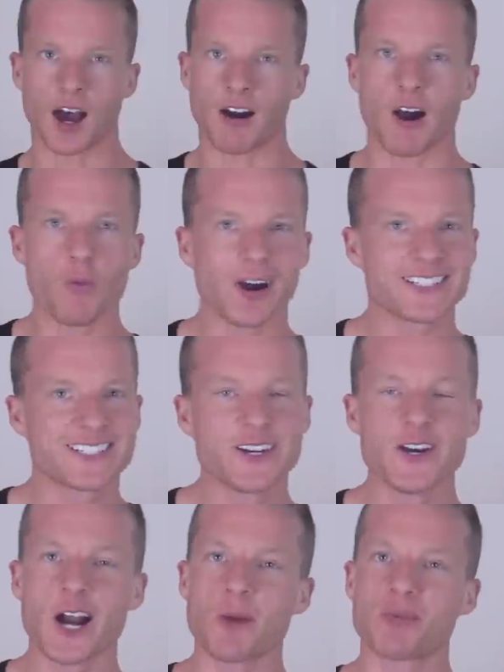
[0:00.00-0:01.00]
All right, what's
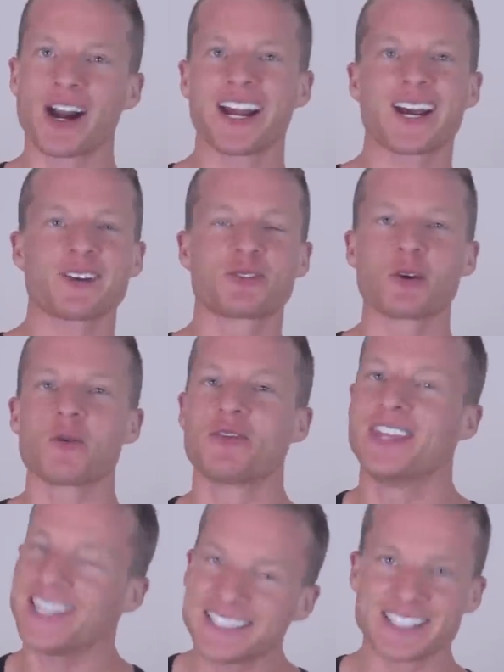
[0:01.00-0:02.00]
good? I'm Brad
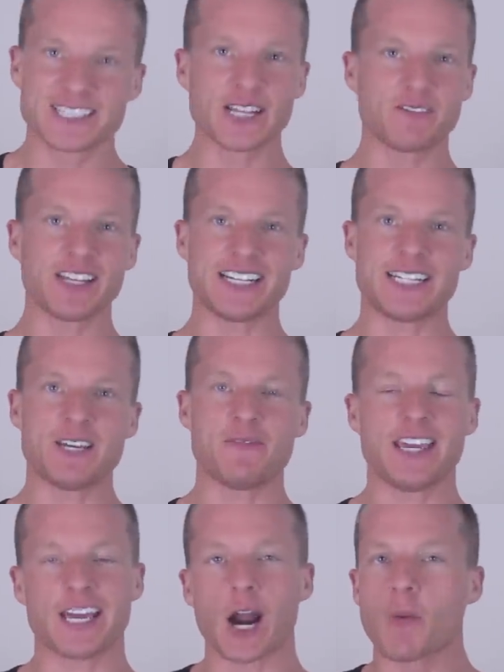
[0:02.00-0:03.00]
Gouthro. This is Live Lean
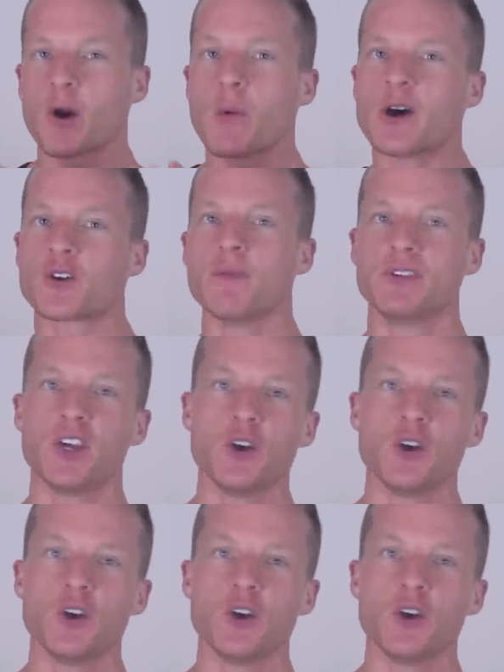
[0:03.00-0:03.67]
TV, and I want to welcome